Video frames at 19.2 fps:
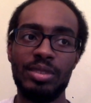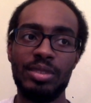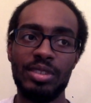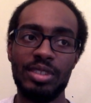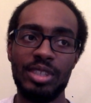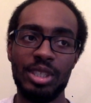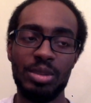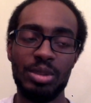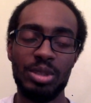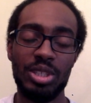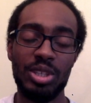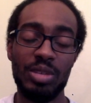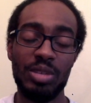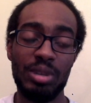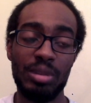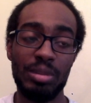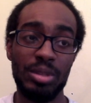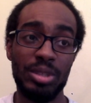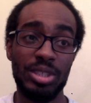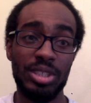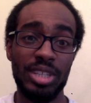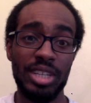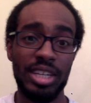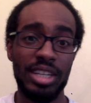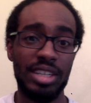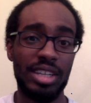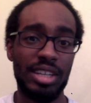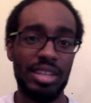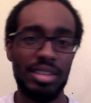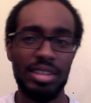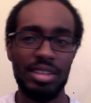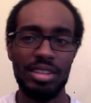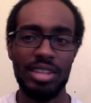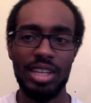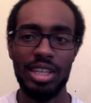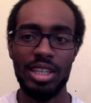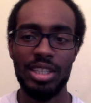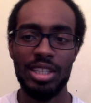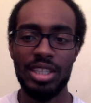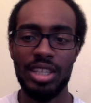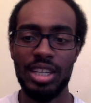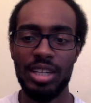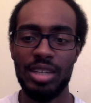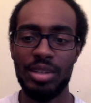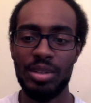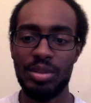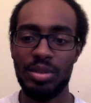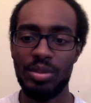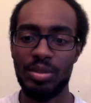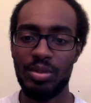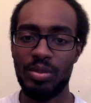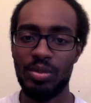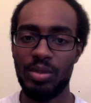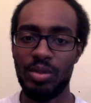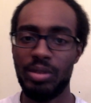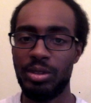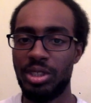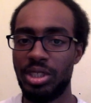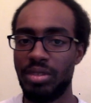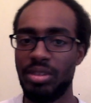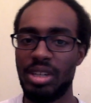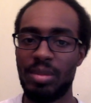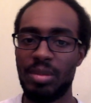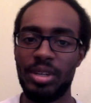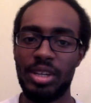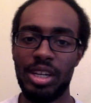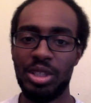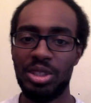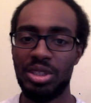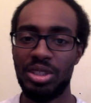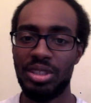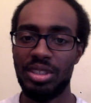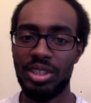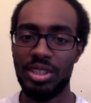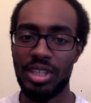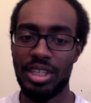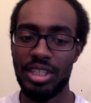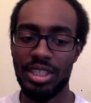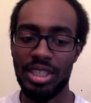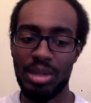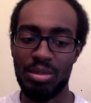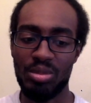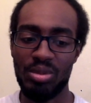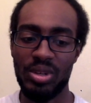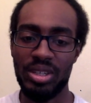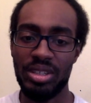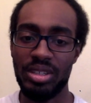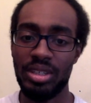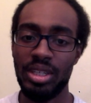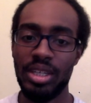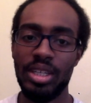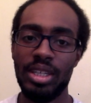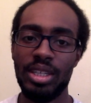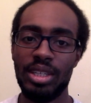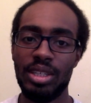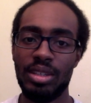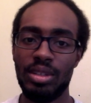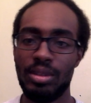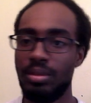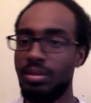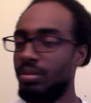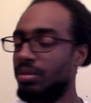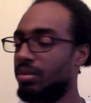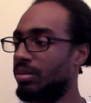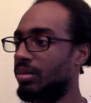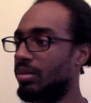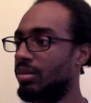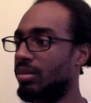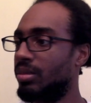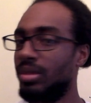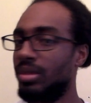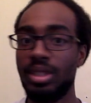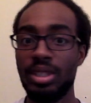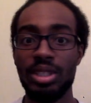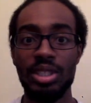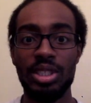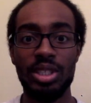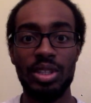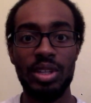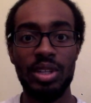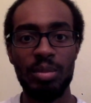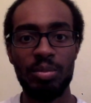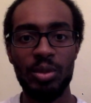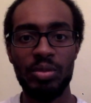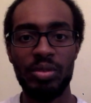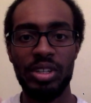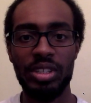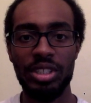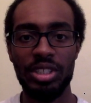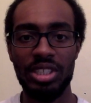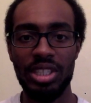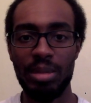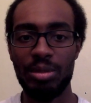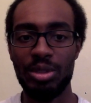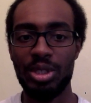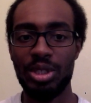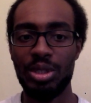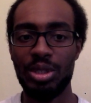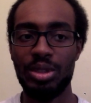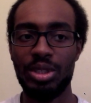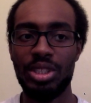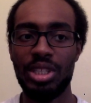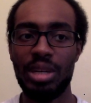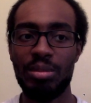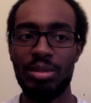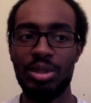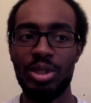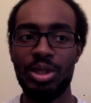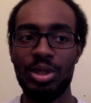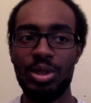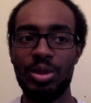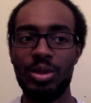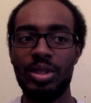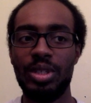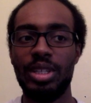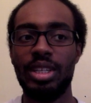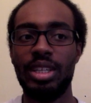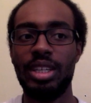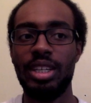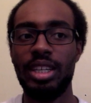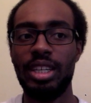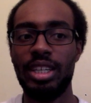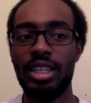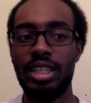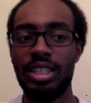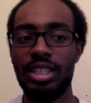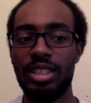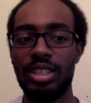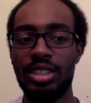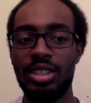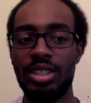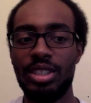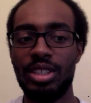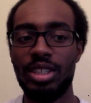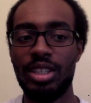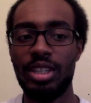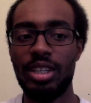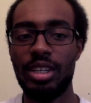this was November 2nd, I think they said, we received your application. So that's step 1. So then move on to step 2. Step 2 is